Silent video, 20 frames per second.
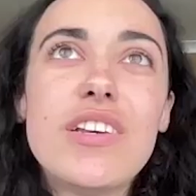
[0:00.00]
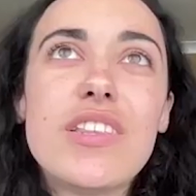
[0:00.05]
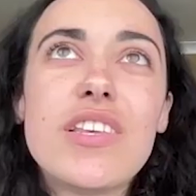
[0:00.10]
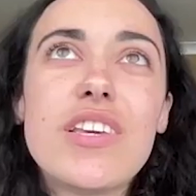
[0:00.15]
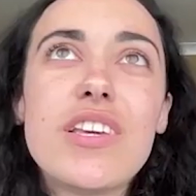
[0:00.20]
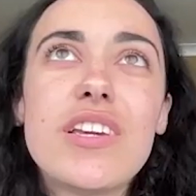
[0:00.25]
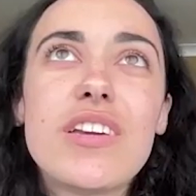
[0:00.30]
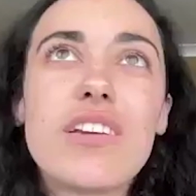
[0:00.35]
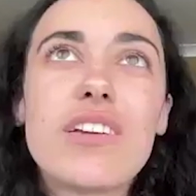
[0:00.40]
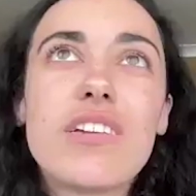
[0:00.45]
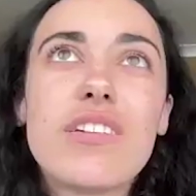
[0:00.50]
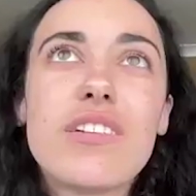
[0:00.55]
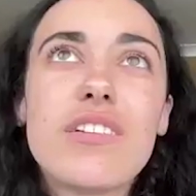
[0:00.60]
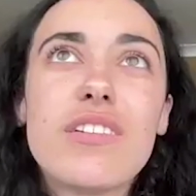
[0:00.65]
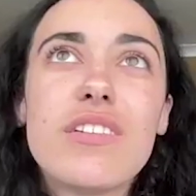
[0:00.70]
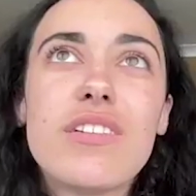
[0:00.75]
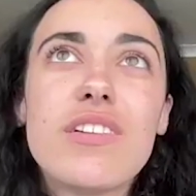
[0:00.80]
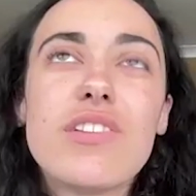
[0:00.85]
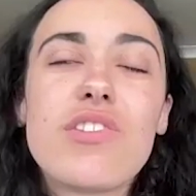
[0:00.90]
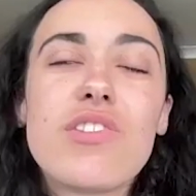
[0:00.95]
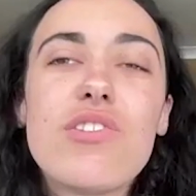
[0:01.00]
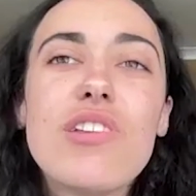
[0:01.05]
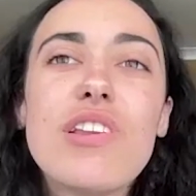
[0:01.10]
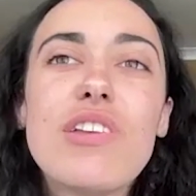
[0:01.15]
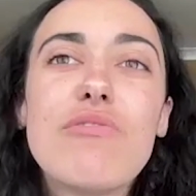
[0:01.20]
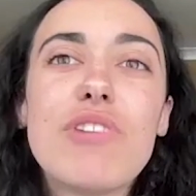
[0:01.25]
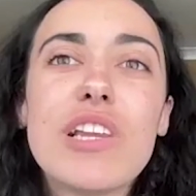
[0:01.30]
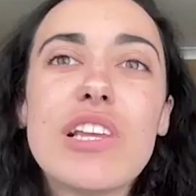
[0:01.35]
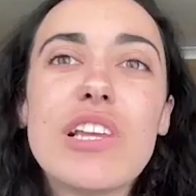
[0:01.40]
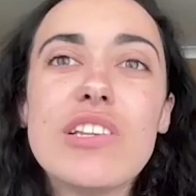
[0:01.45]
think it's only
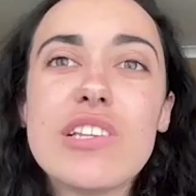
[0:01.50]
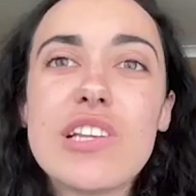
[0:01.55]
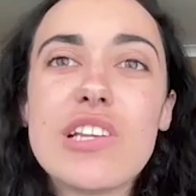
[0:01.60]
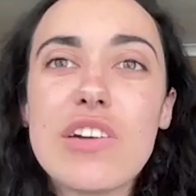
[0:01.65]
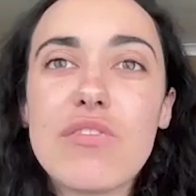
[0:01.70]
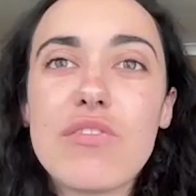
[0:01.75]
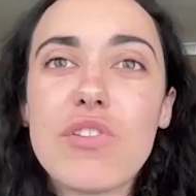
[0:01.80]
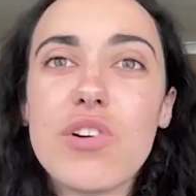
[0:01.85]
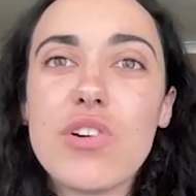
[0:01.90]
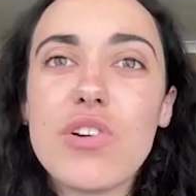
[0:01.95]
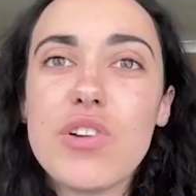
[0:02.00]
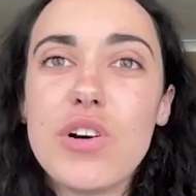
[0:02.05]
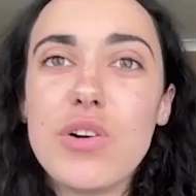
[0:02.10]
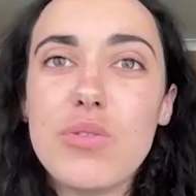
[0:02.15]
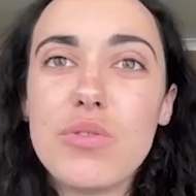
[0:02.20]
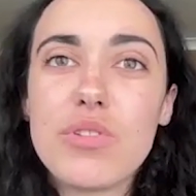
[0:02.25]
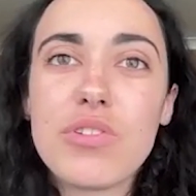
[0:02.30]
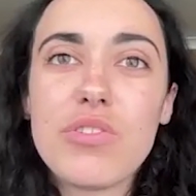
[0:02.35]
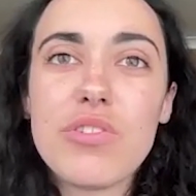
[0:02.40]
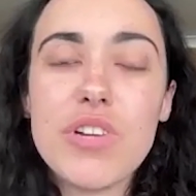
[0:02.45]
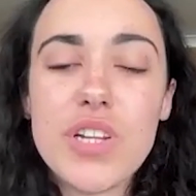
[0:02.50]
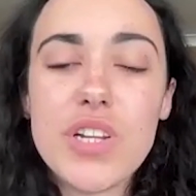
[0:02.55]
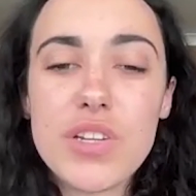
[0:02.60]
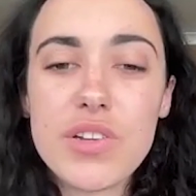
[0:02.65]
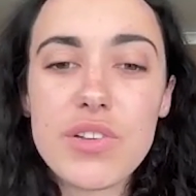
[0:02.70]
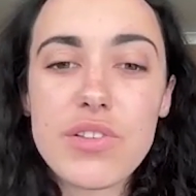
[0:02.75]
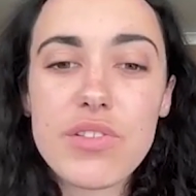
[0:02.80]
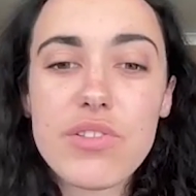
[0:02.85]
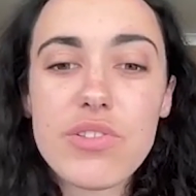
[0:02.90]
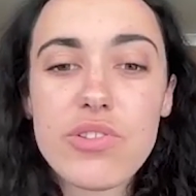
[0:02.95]
really until I've gotten older and
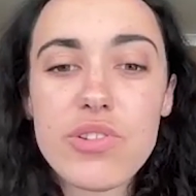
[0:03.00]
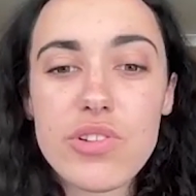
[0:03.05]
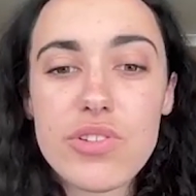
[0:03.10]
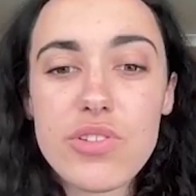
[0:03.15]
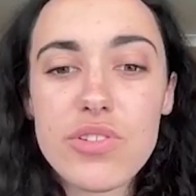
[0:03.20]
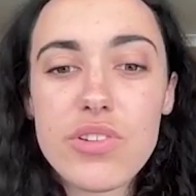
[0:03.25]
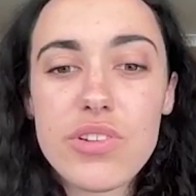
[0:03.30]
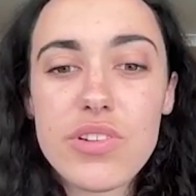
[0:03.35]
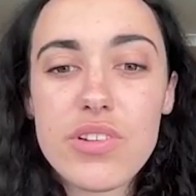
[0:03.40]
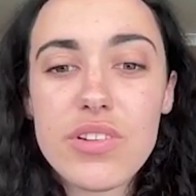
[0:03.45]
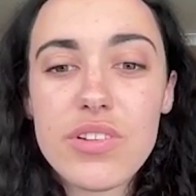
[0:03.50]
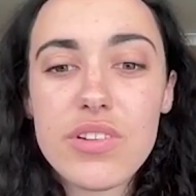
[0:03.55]
understood,